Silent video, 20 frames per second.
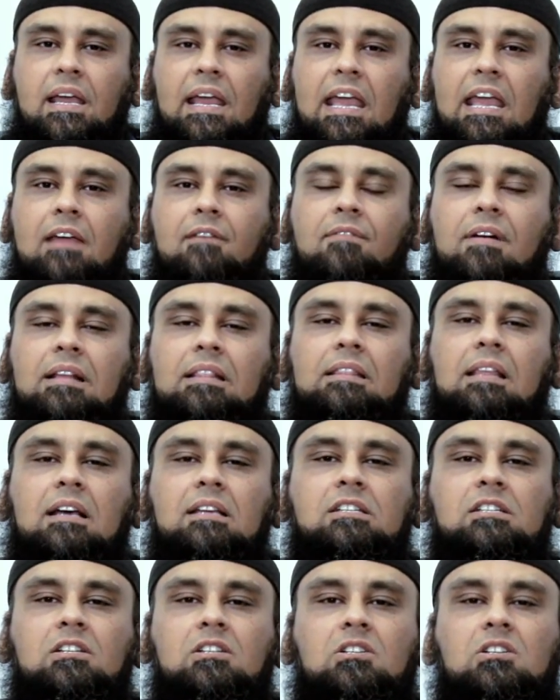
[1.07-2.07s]
Even the
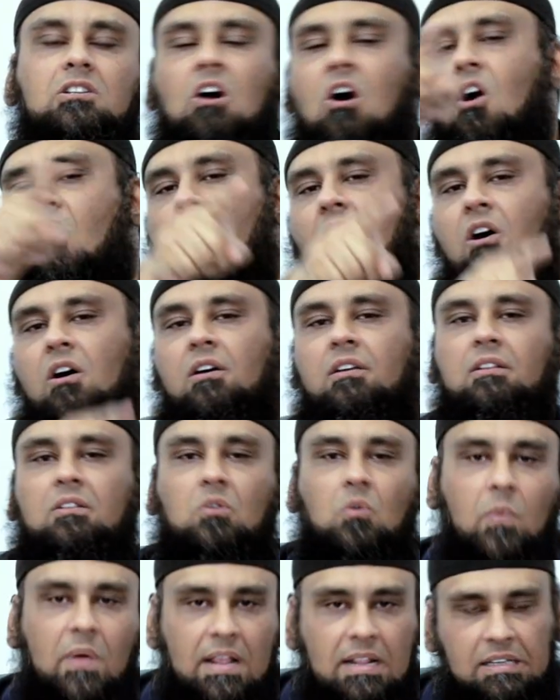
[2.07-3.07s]

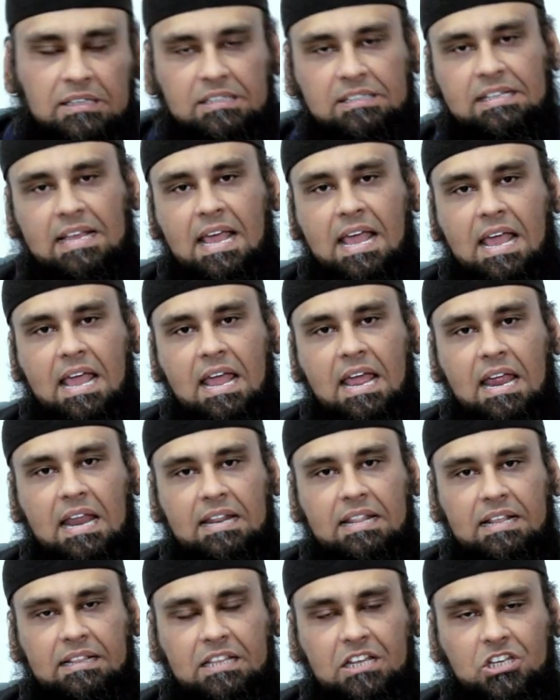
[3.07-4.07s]
stone will say
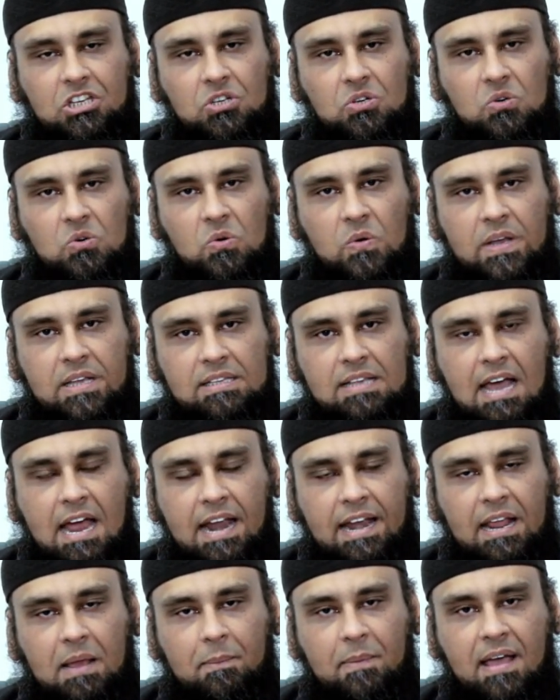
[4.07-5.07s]
that the Jew is
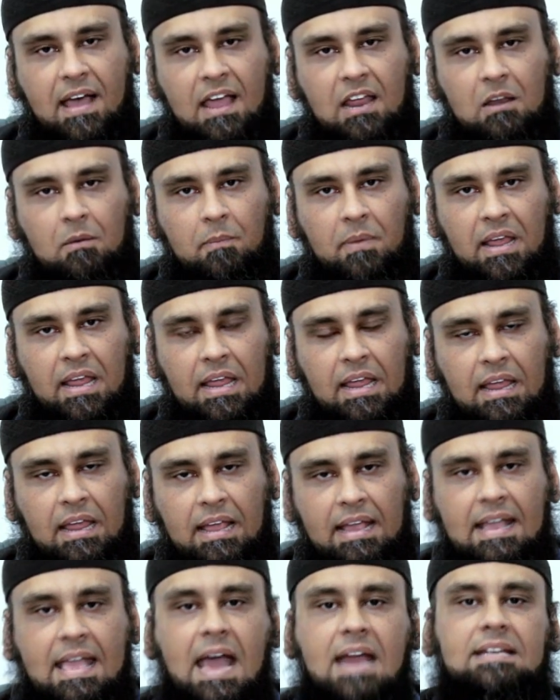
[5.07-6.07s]
hiding behind
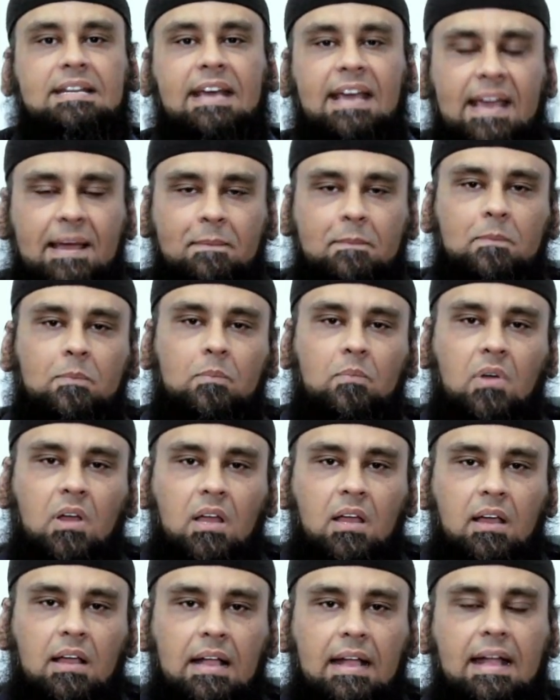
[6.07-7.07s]
me. Get him,
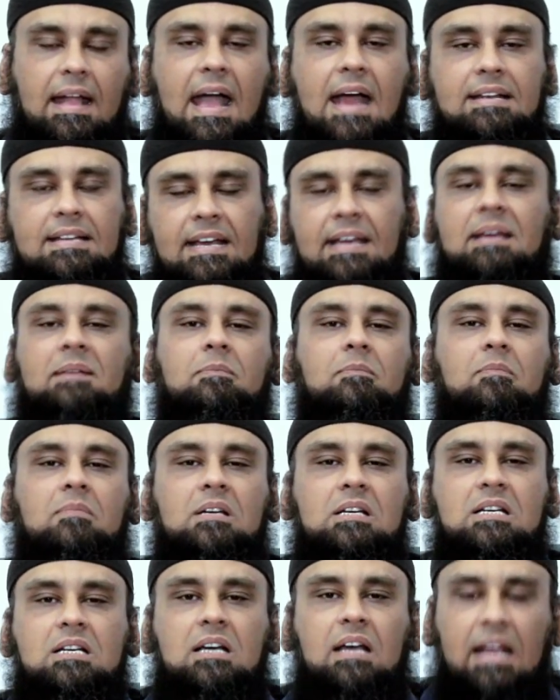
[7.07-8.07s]
get
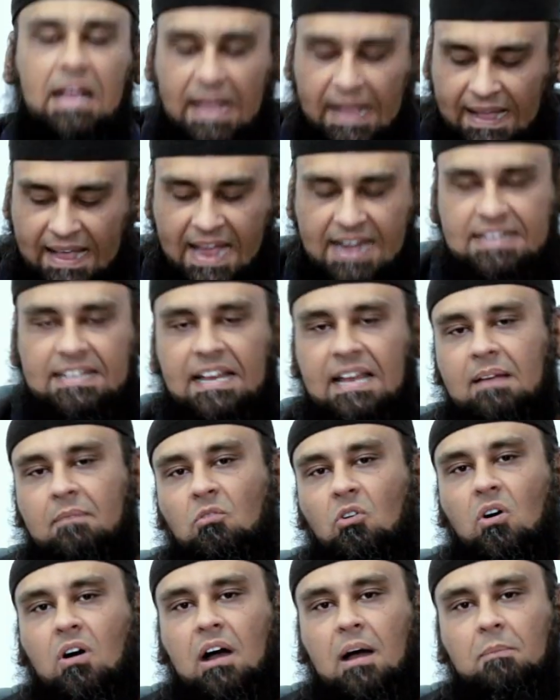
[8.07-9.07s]
him, get him,
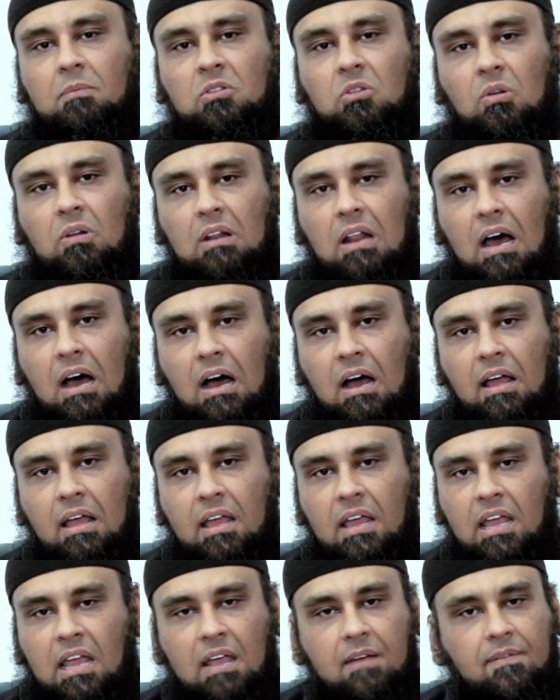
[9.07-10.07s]
O Abdullah.
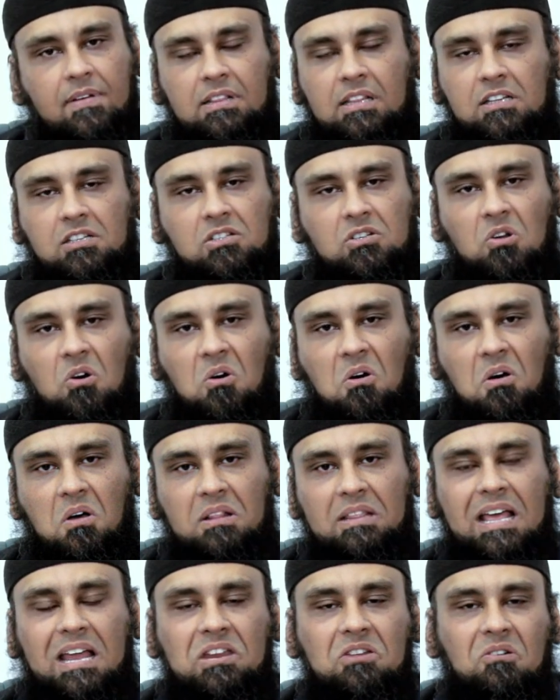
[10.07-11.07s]
Even the
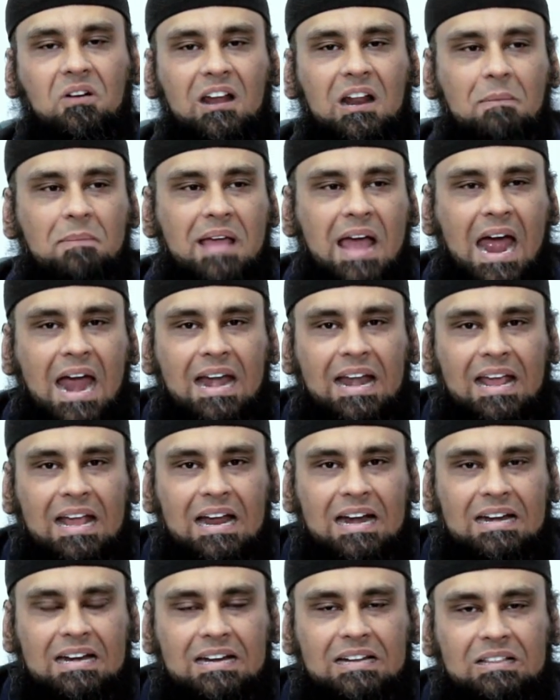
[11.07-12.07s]
stone. Then you're going to be hiding
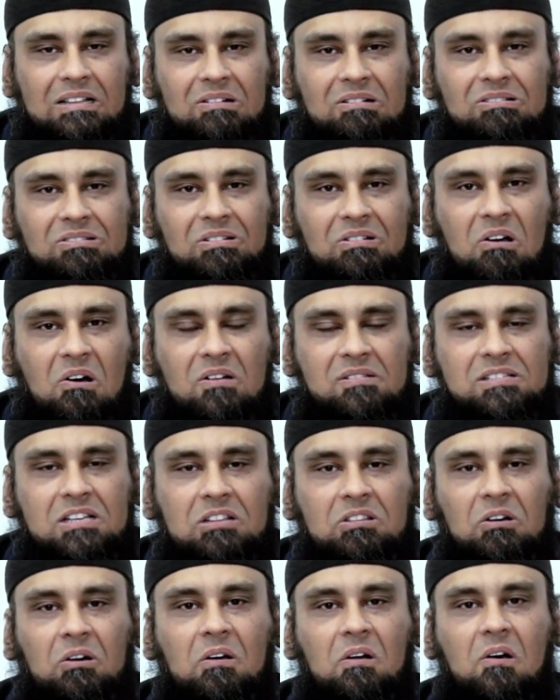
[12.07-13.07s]
under those, you know,
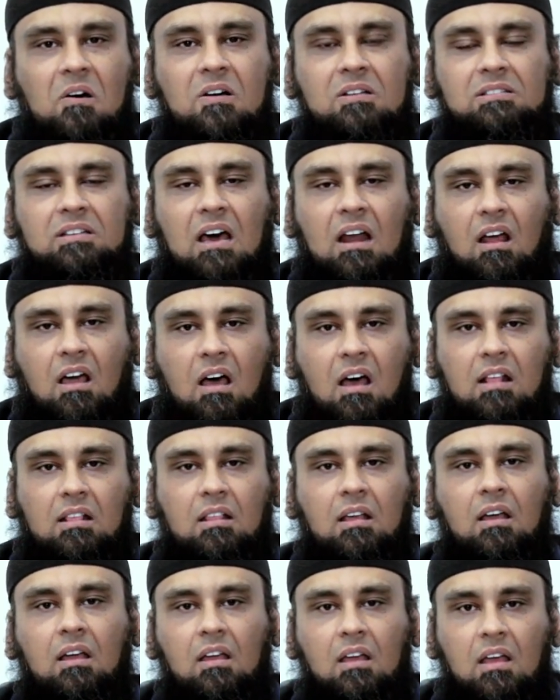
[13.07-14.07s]
oxythorons,
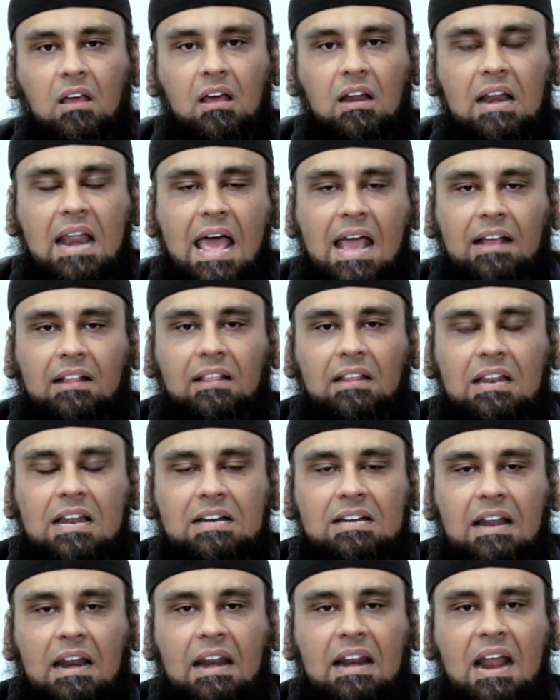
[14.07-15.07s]
gharqat, like the
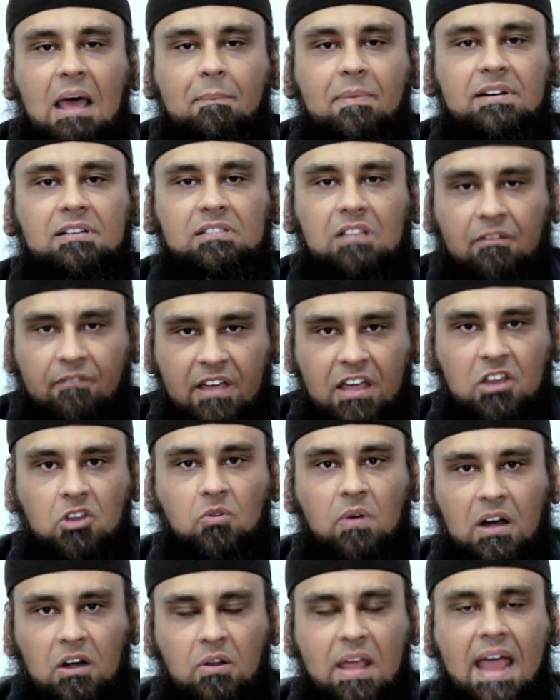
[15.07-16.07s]
little rabbits, the way
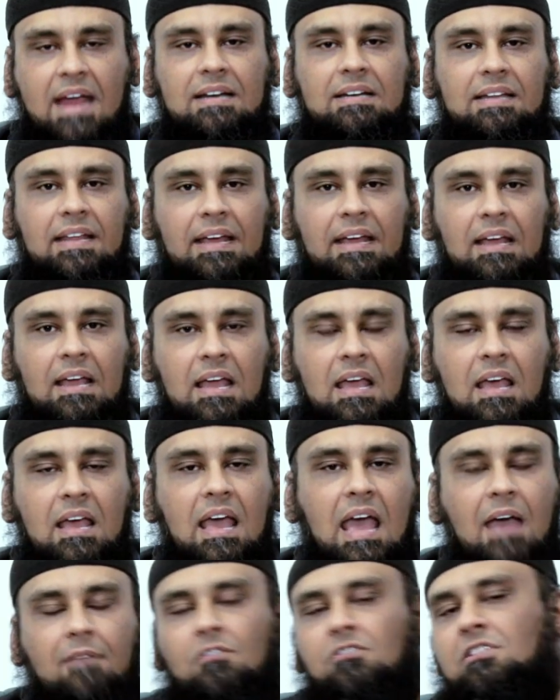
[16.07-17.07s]
you are acting.
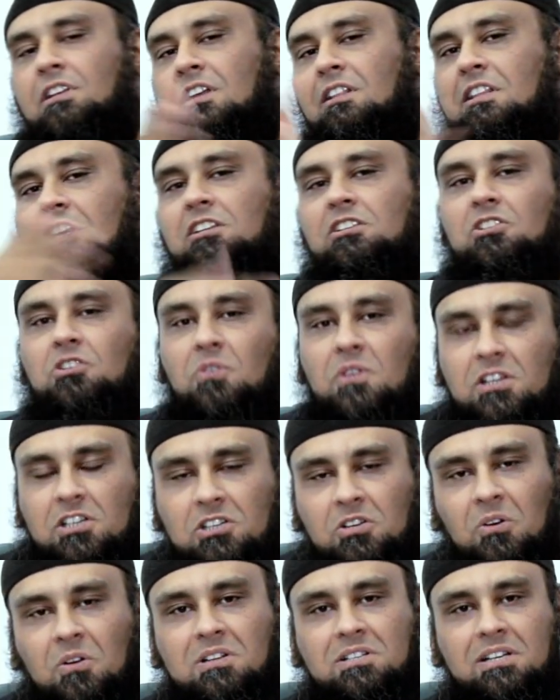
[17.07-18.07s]
Have you seen these
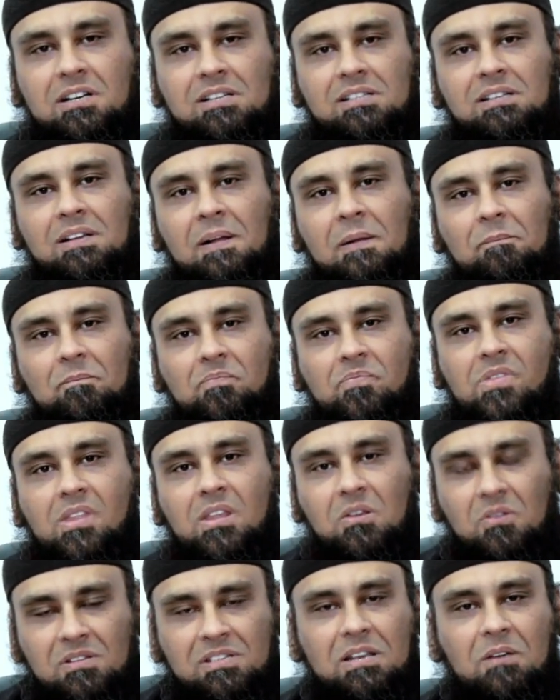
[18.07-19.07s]
Jewish soldiers?
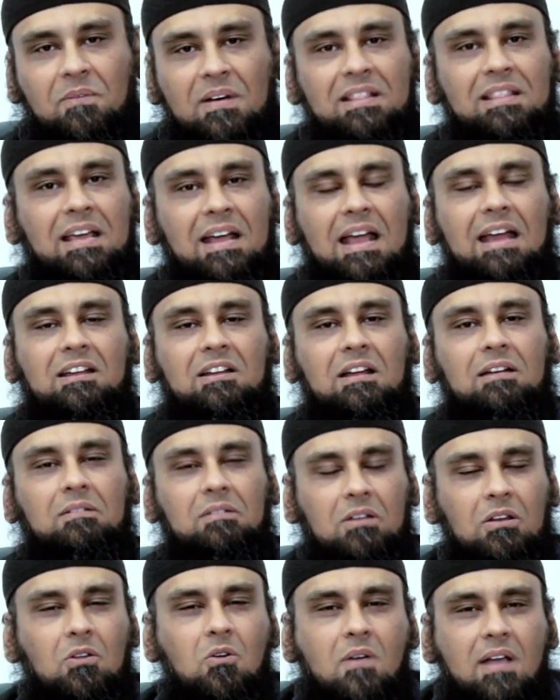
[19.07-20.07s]
You see, when they get cut,
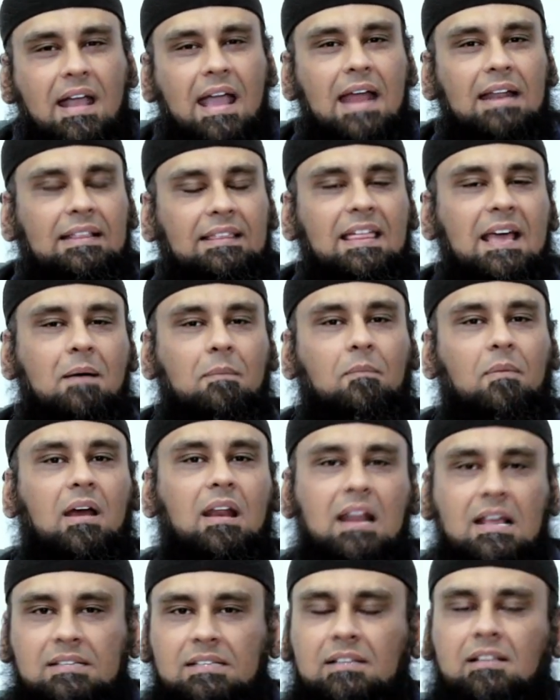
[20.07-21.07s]
look at them.
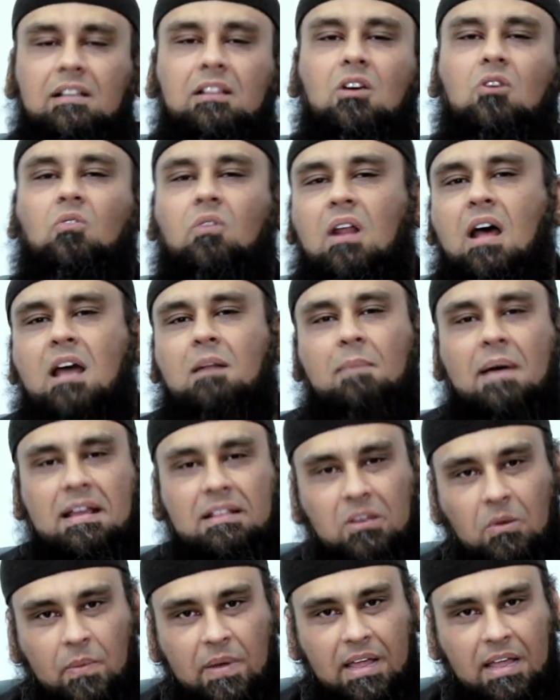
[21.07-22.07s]
Allah says in the Quran, by
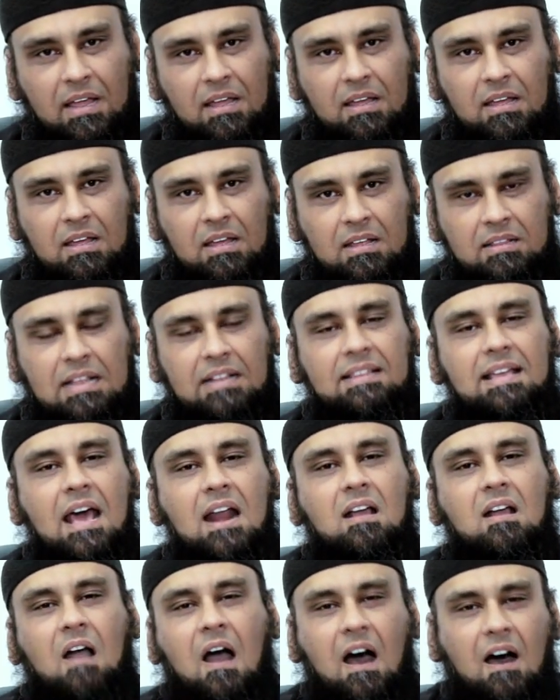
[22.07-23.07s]
the way, that they
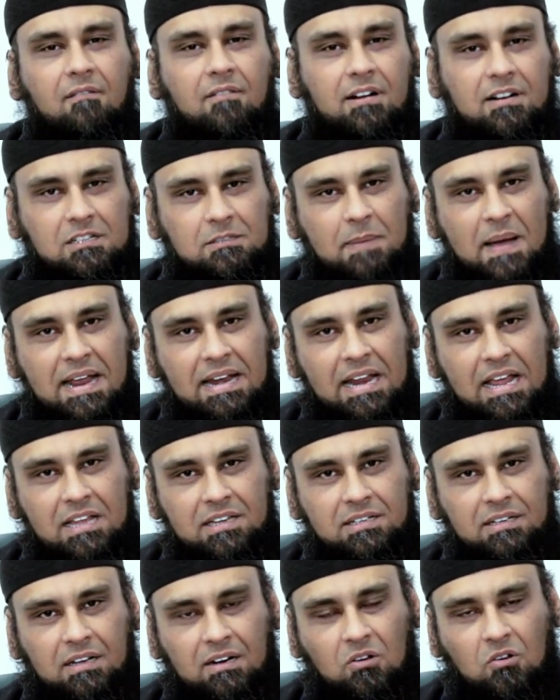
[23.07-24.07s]
are cowards by
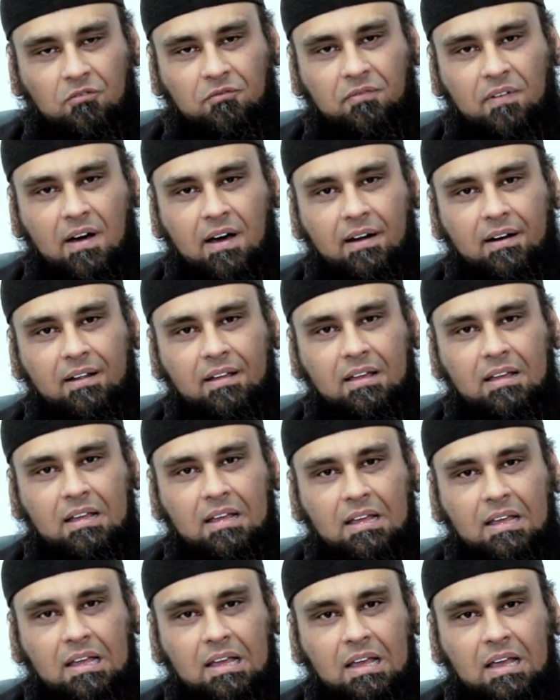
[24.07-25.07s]
nature, kuffar.
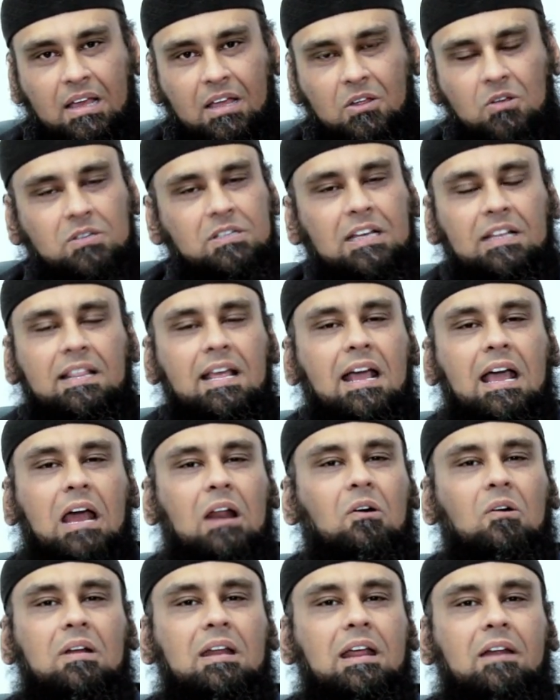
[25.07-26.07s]
You see, they can
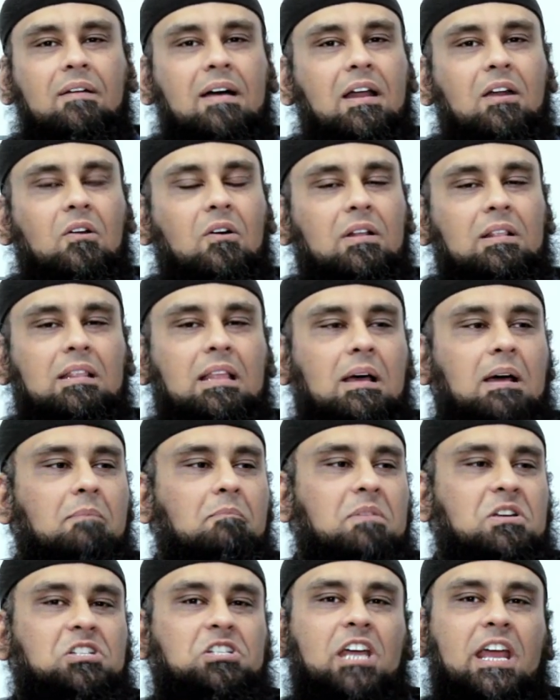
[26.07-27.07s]
only run on the
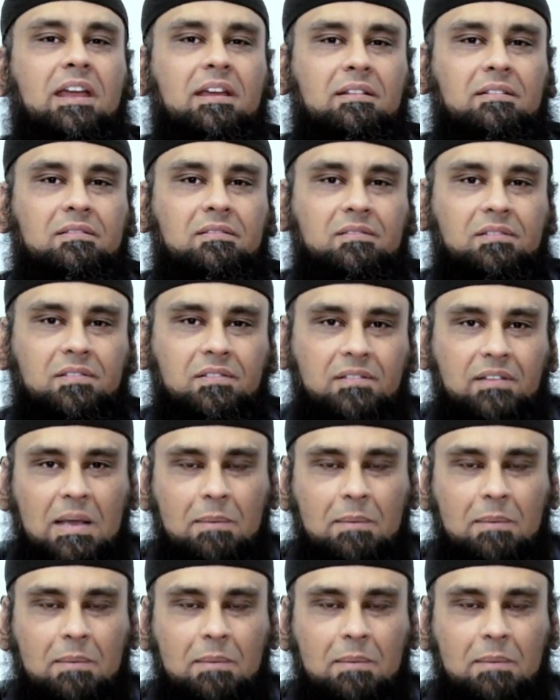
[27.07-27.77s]
machines.